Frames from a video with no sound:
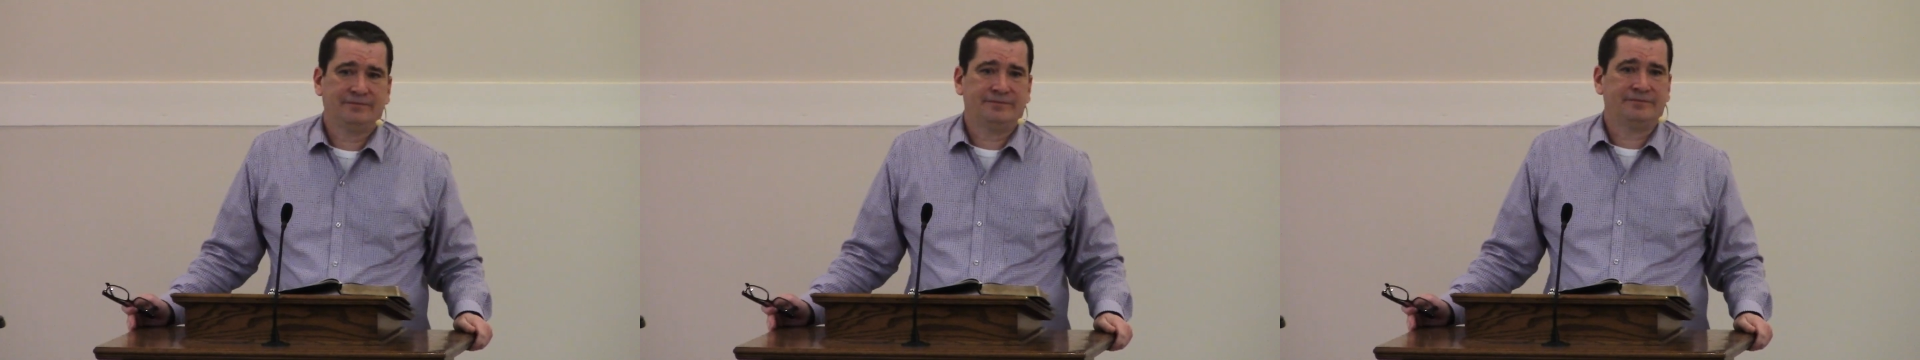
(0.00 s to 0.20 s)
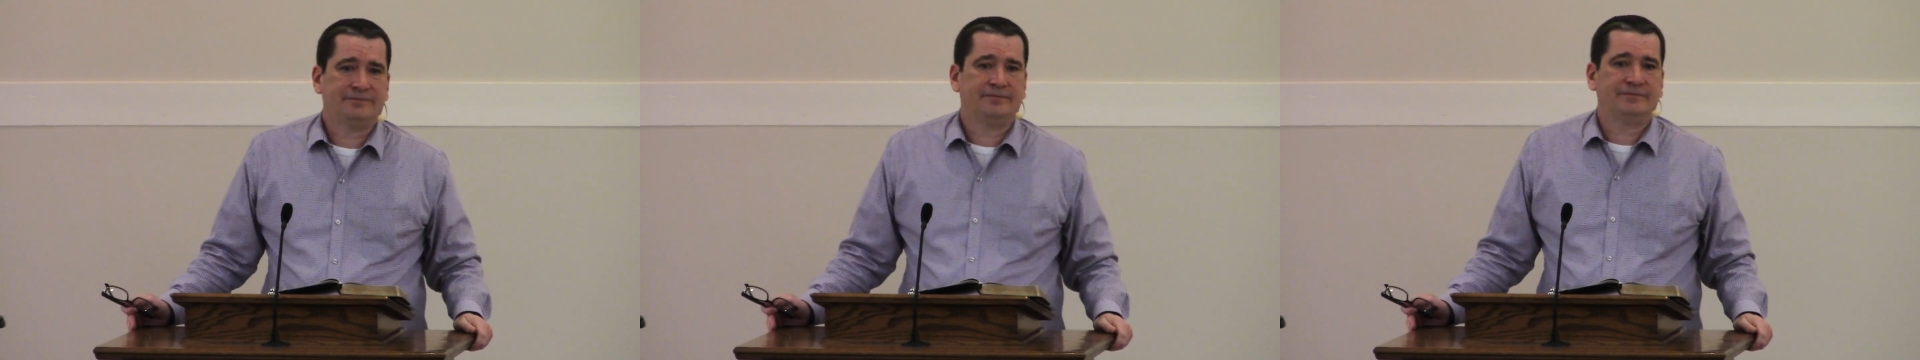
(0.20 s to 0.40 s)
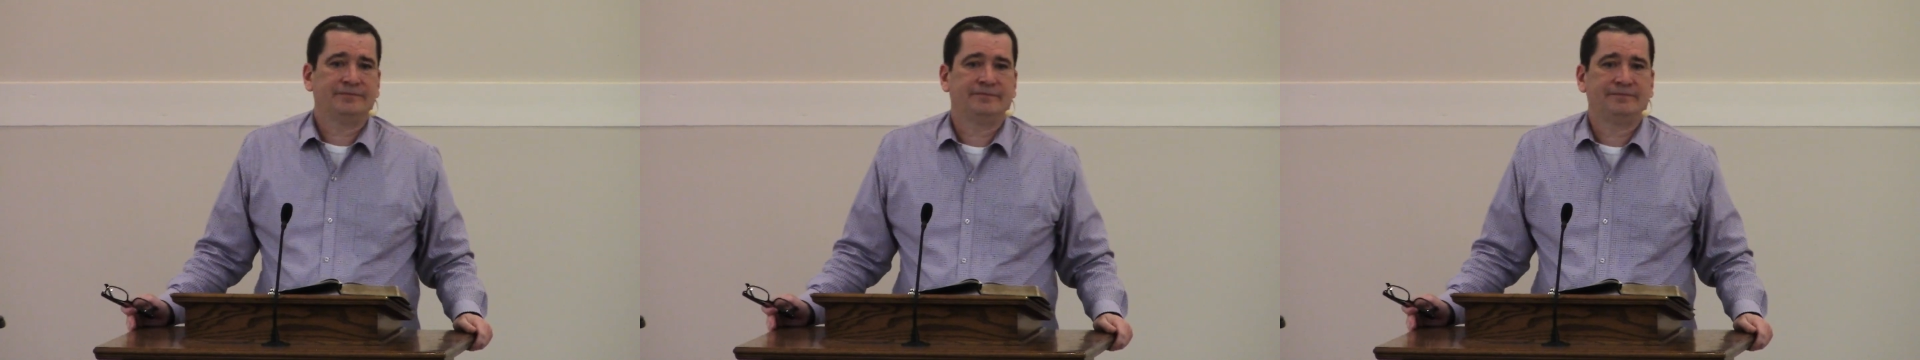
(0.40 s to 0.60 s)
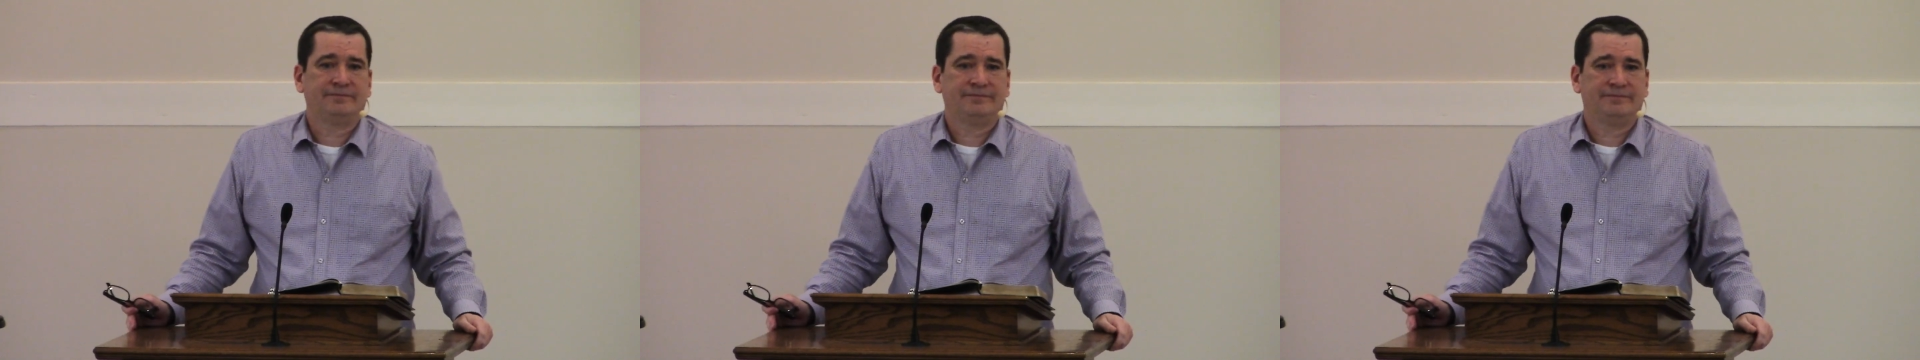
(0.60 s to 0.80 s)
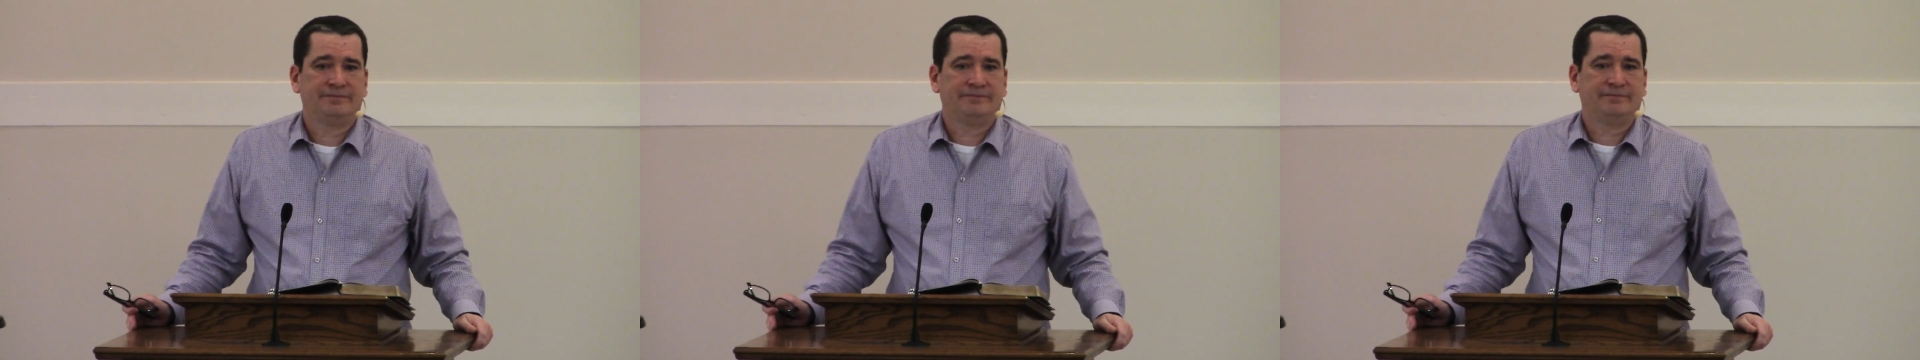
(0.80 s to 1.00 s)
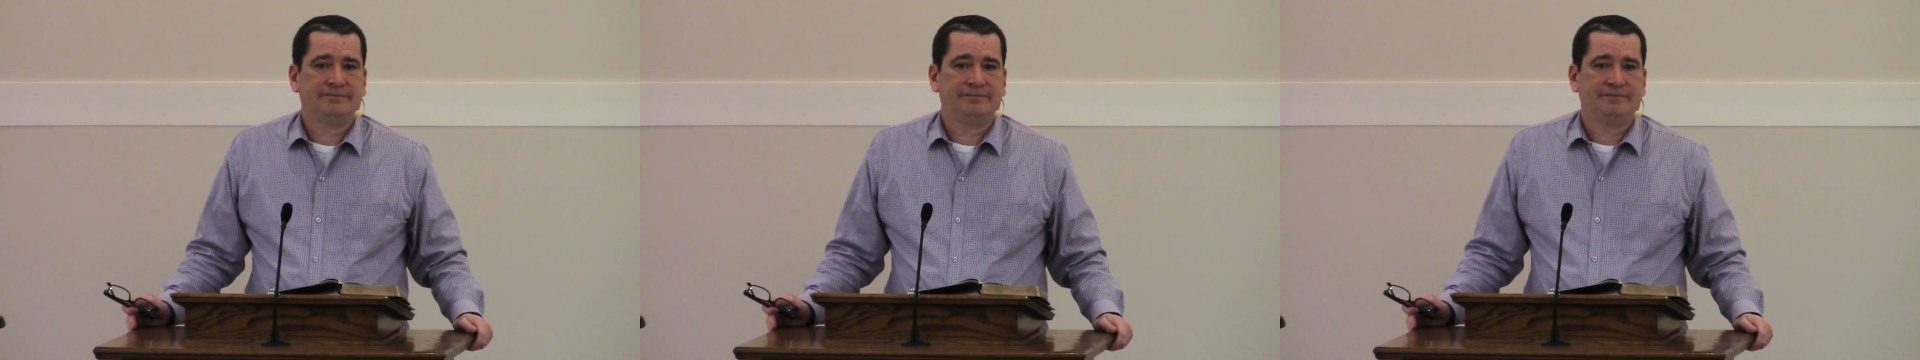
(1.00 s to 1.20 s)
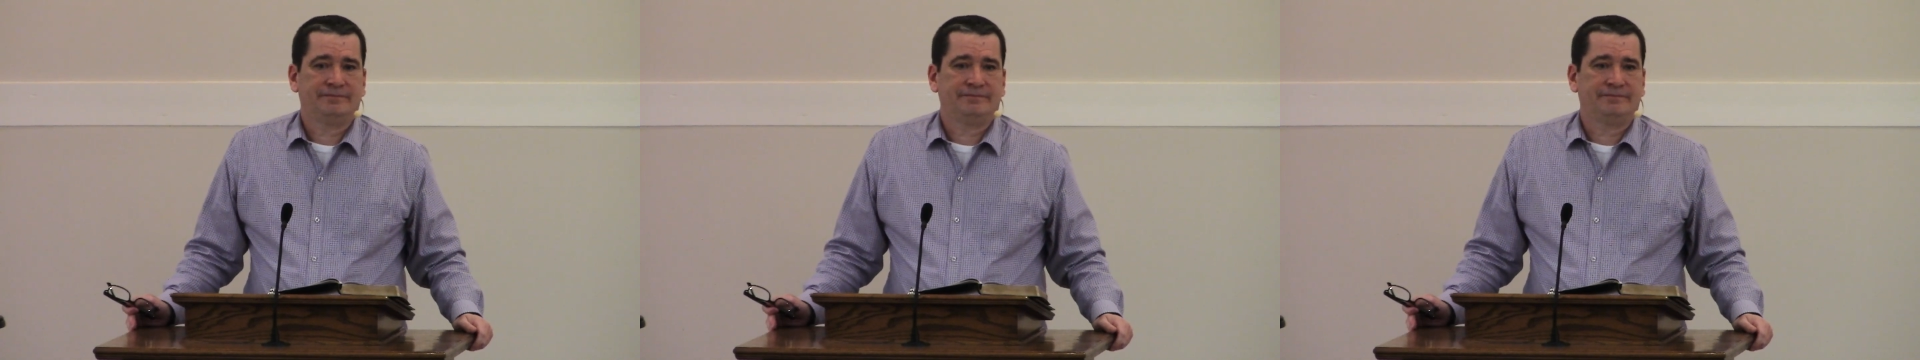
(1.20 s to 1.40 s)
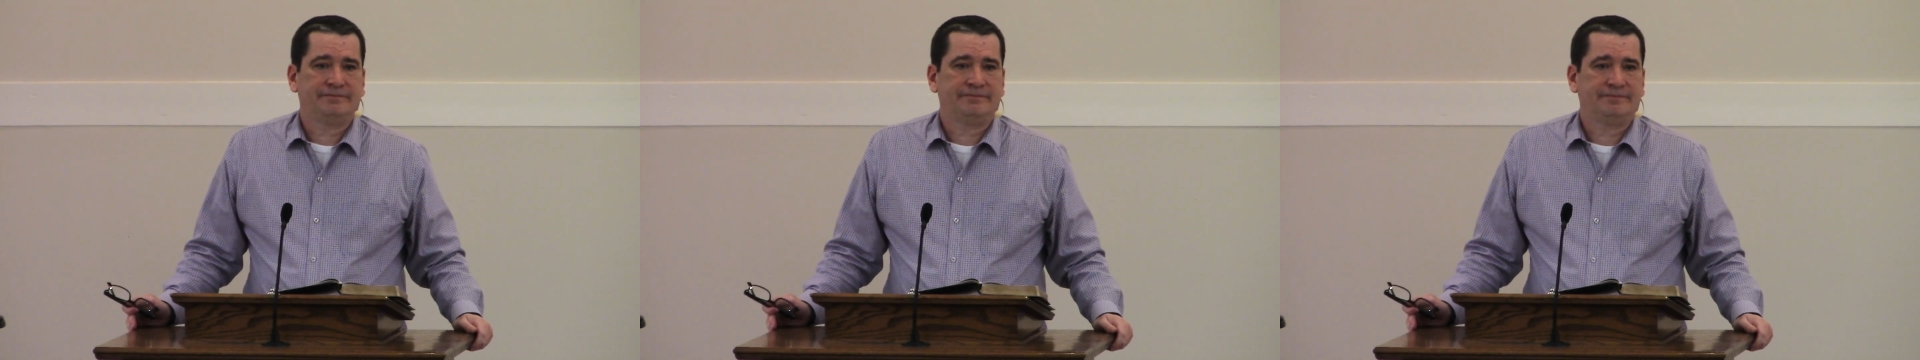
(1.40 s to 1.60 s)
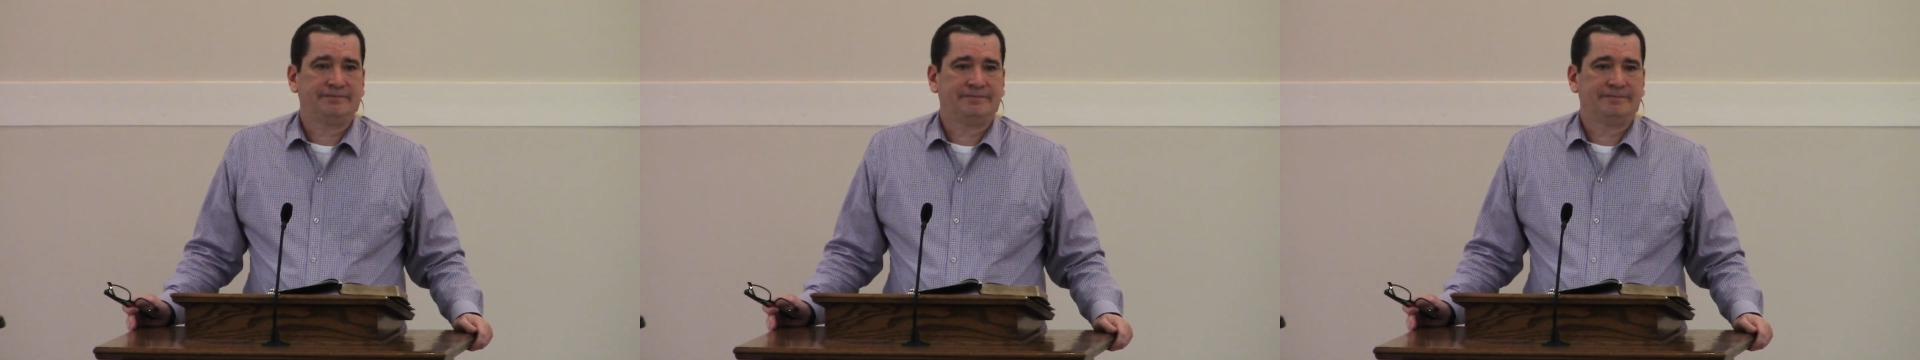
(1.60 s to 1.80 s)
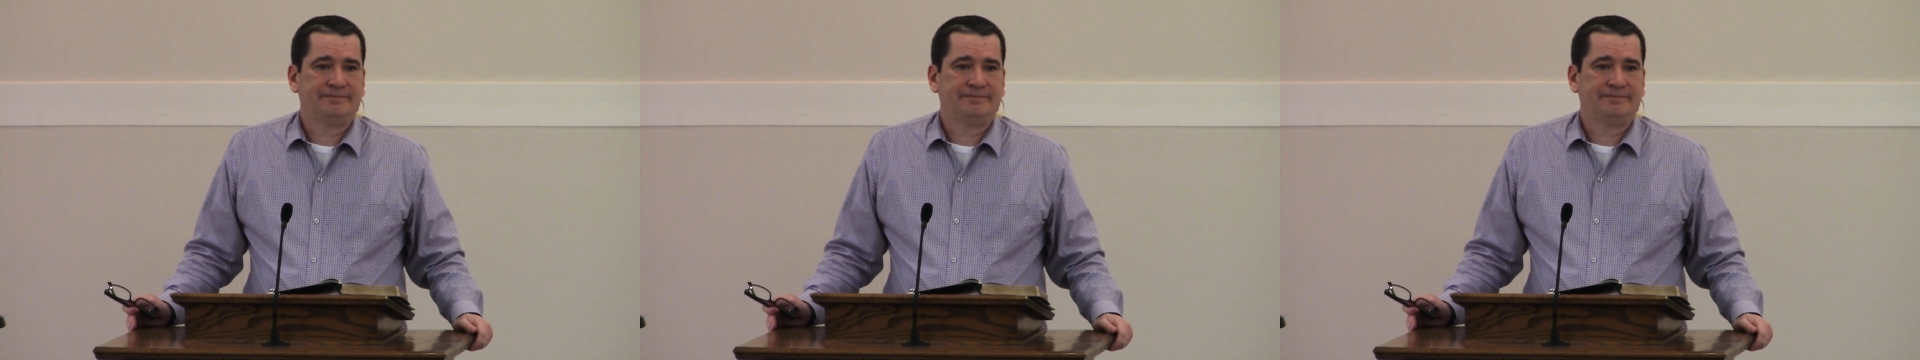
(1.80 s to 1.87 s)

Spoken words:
Nobody speaks.